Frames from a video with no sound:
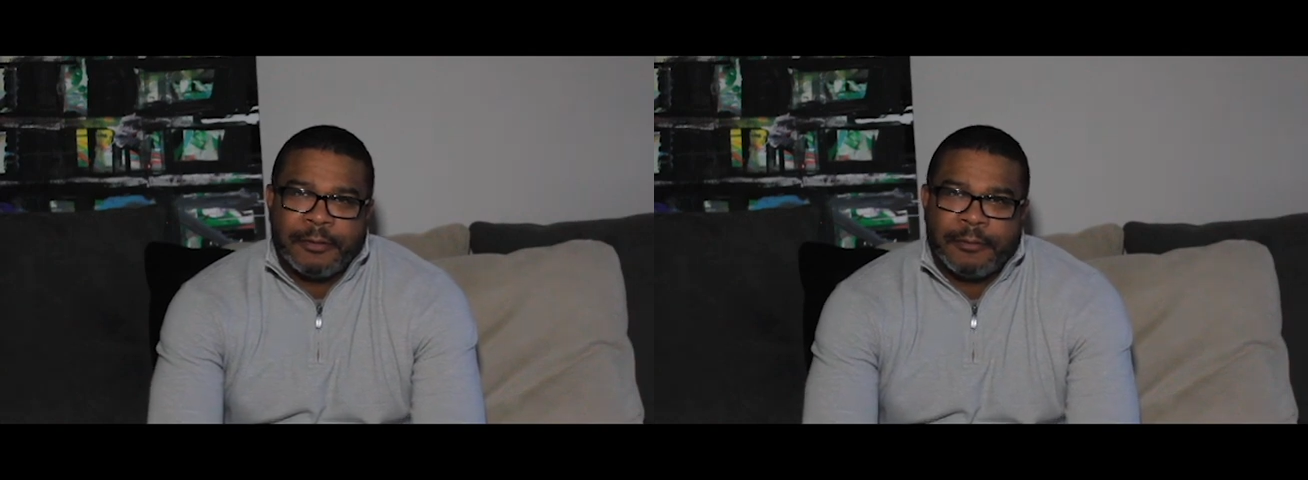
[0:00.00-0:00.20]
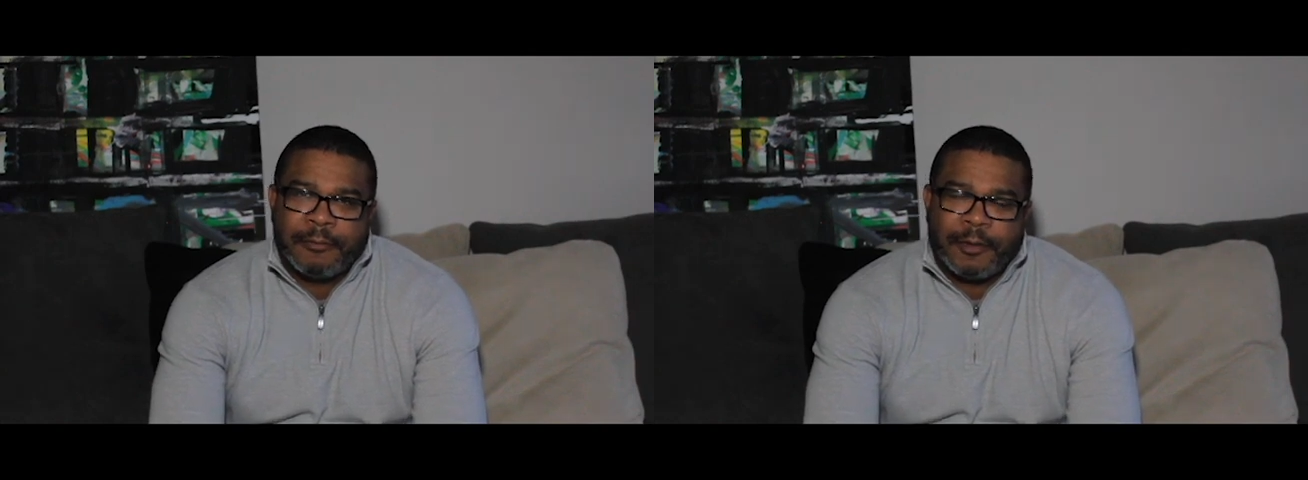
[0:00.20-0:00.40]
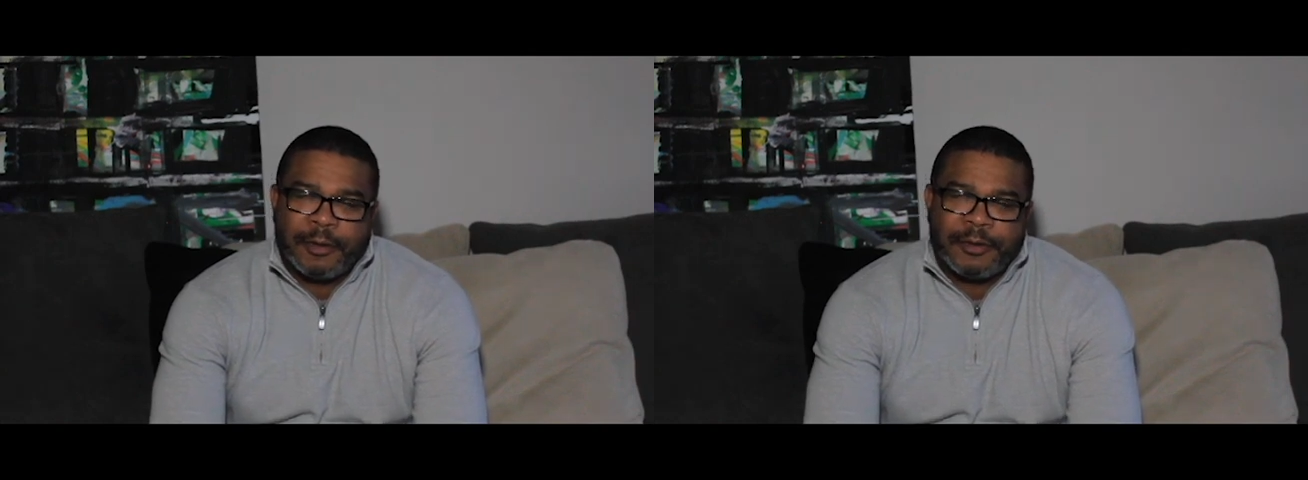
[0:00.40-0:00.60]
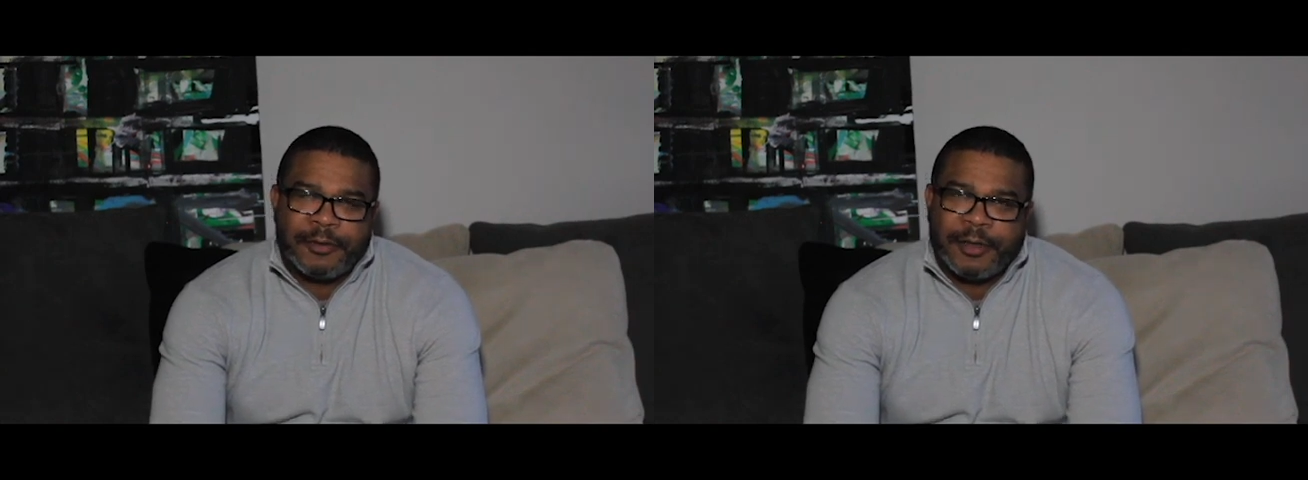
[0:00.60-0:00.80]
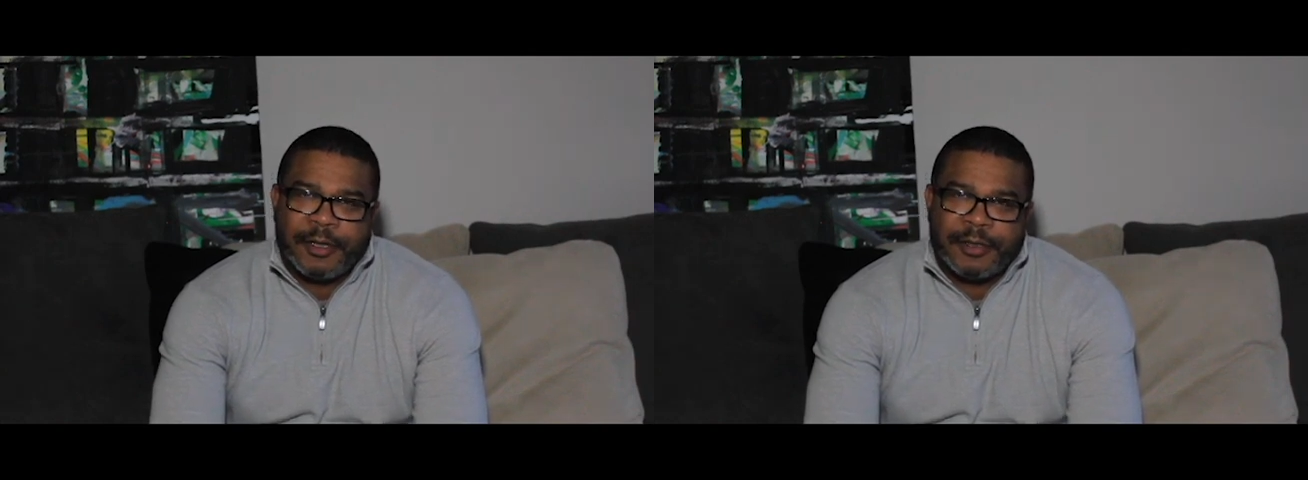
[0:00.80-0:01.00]
one or two
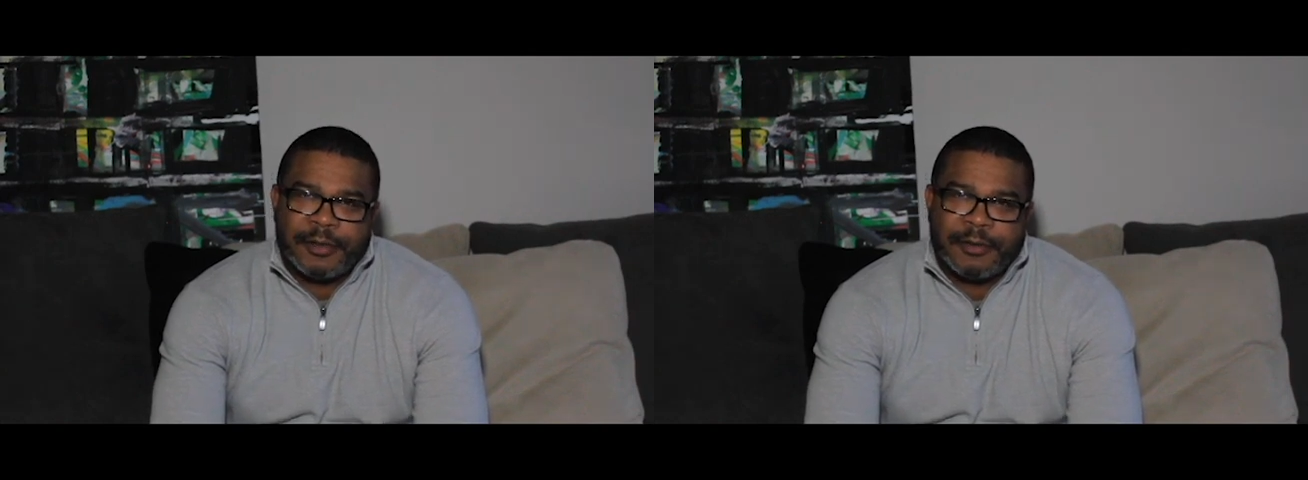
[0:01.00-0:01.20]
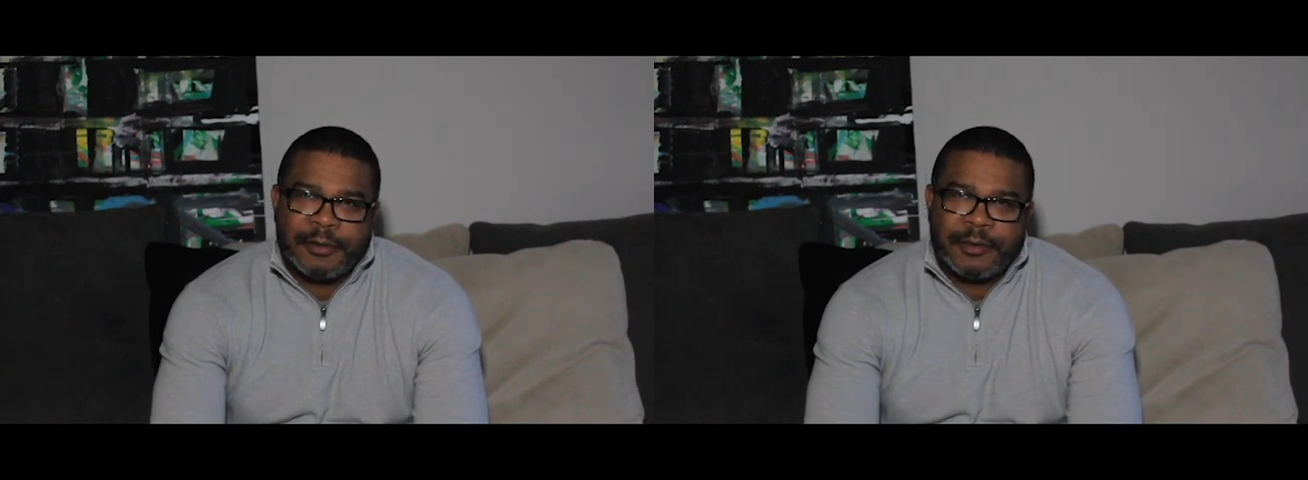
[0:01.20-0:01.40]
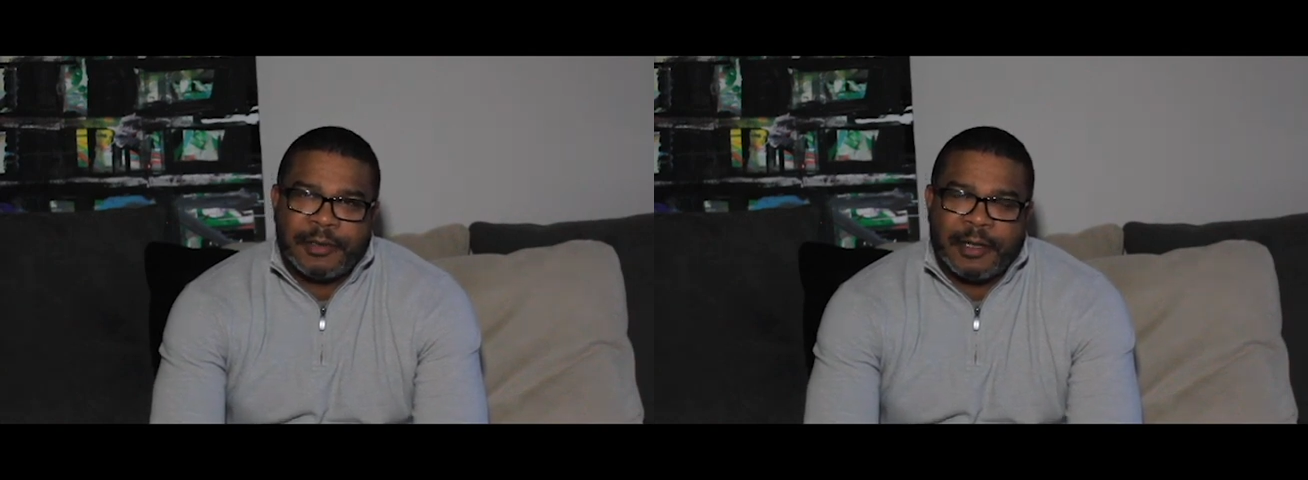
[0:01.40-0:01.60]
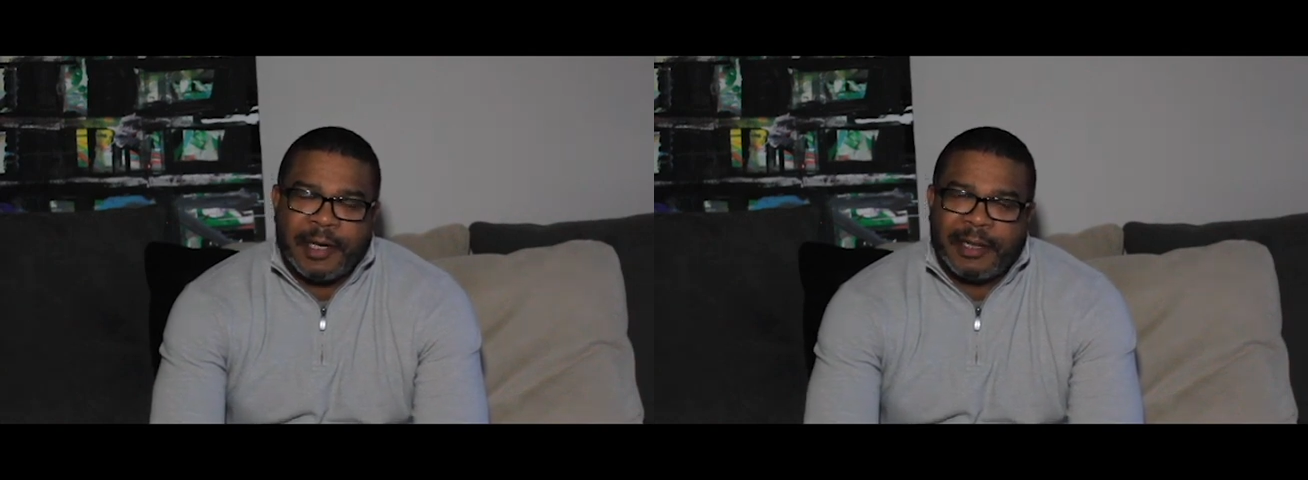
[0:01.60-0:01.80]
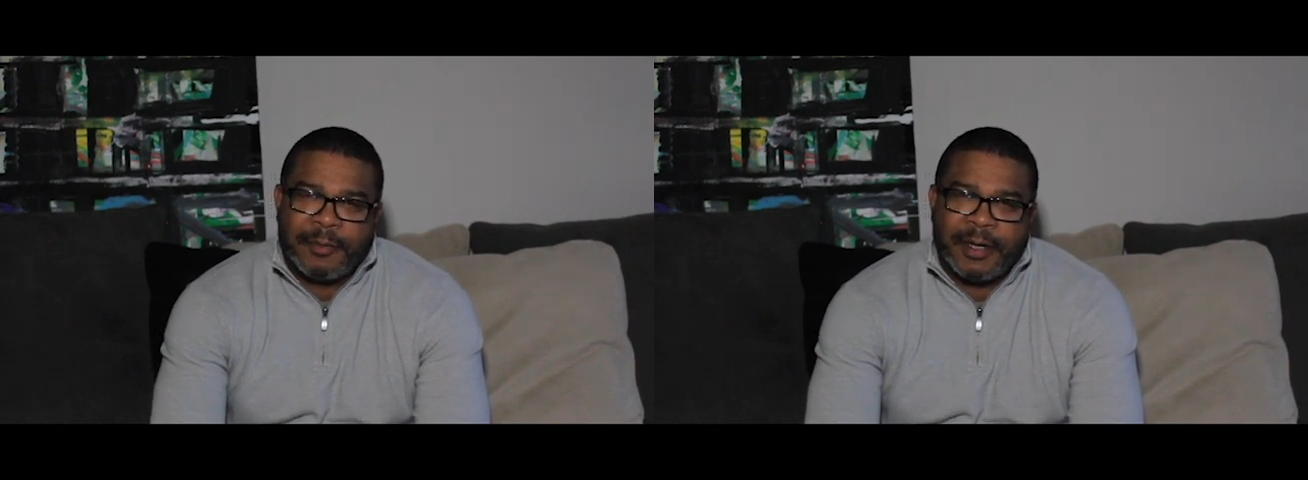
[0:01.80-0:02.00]
years
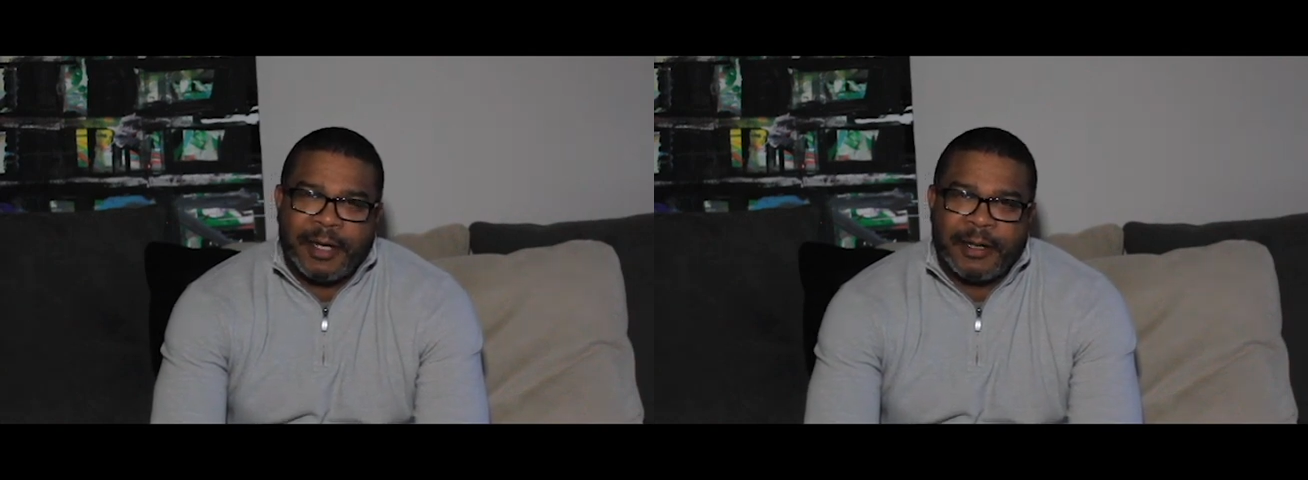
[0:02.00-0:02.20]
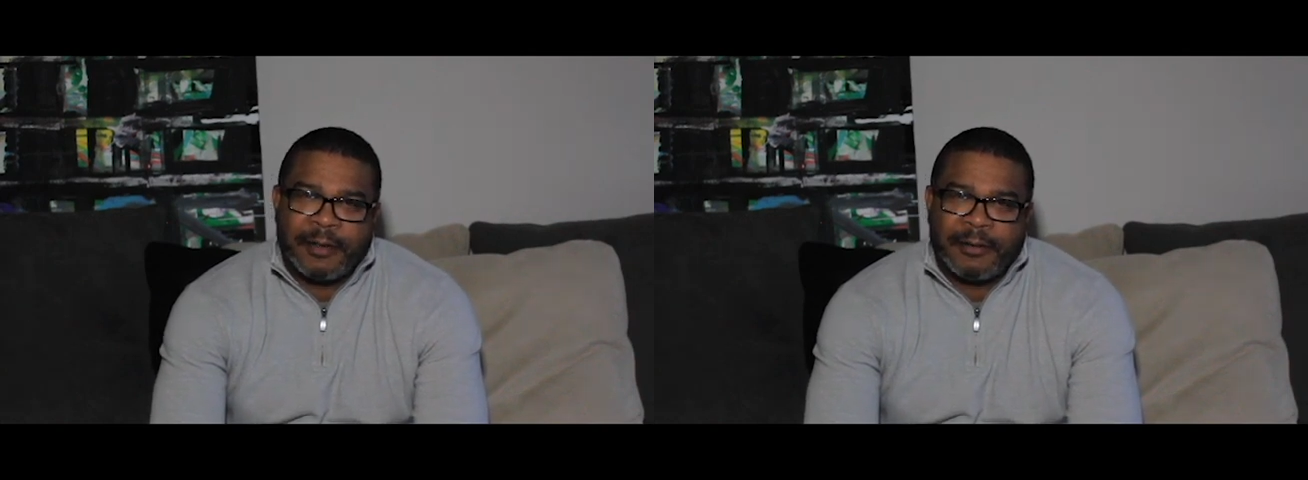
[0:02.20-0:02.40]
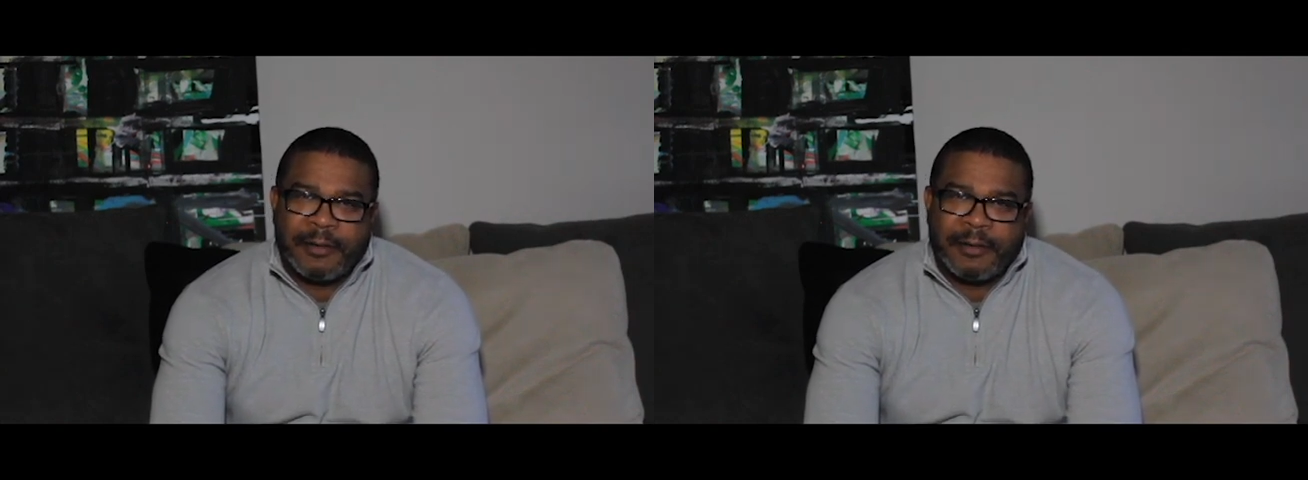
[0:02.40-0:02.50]
at the beginning.